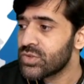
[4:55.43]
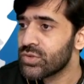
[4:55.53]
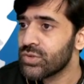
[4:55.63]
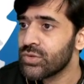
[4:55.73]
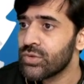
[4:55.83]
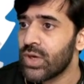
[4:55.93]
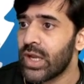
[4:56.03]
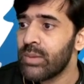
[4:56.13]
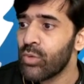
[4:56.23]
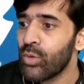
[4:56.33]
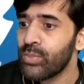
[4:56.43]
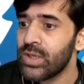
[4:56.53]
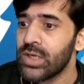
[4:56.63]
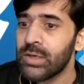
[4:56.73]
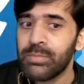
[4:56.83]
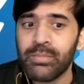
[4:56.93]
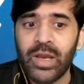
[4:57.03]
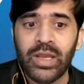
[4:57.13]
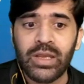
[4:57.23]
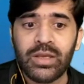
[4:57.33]
So I am opening up
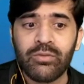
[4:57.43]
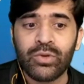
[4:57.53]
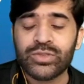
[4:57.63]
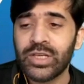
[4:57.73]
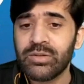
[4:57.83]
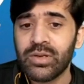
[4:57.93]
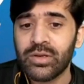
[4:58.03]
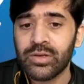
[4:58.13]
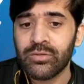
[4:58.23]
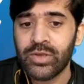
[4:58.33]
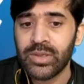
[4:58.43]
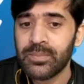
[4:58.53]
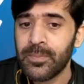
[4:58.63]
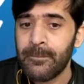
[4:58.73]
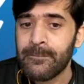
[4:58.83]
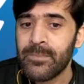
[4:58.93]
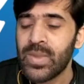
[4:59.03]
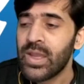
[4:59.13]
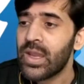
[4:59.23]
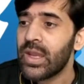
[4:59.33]
my Windows 10 VM.
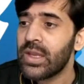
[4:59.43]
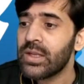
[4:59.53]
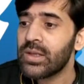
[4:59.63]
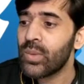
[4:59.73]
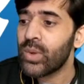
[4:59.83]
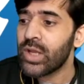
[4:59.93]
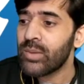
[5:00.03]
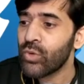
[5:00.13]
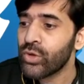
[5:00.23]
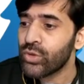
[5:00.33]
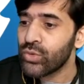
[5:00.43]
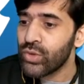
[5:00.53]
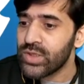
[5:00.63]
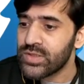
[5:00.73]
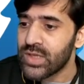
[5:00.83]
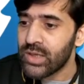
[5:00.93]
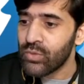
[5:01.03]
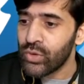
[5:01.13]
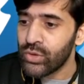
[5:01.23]
And what I'm going to do is I'm